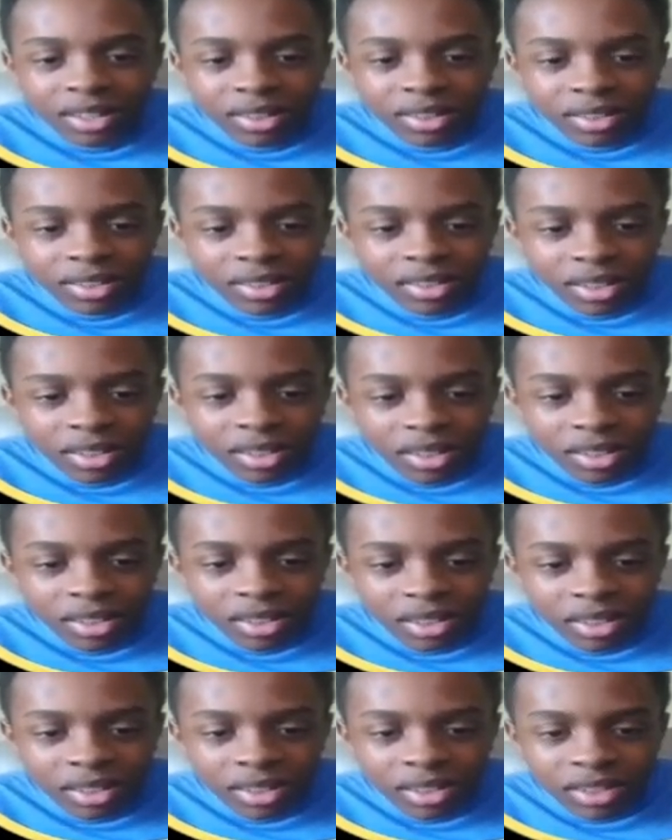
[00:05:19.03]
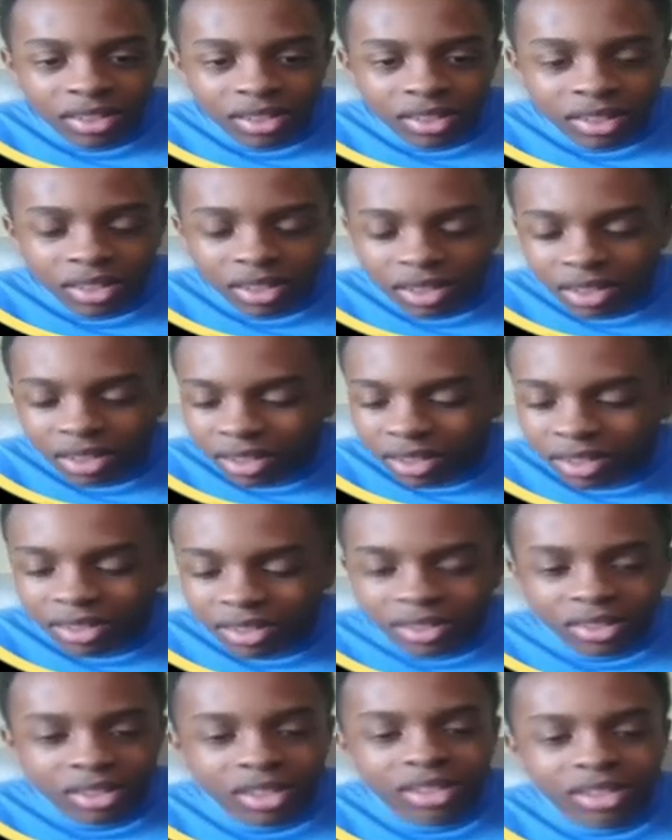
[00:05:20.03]
And eh, yeah,
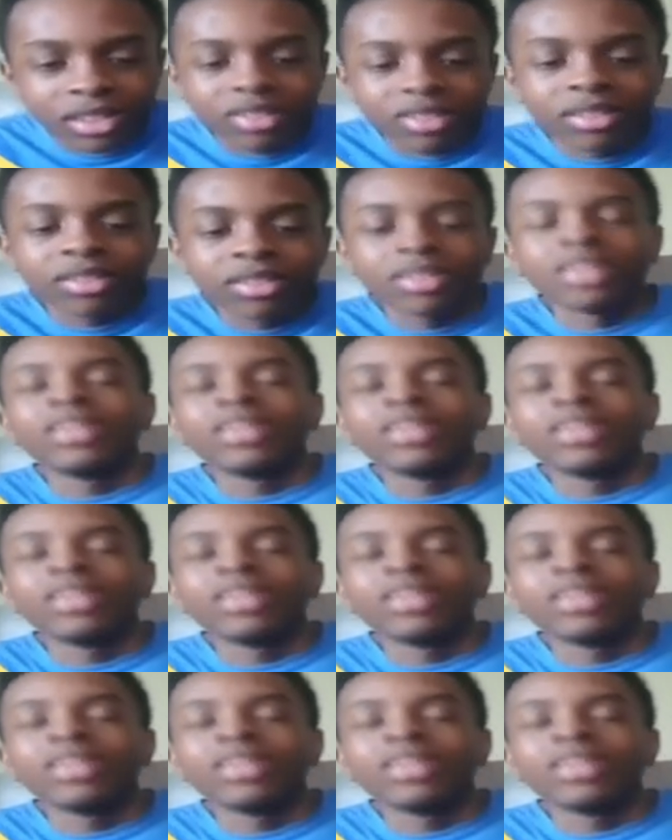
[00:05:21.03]
cause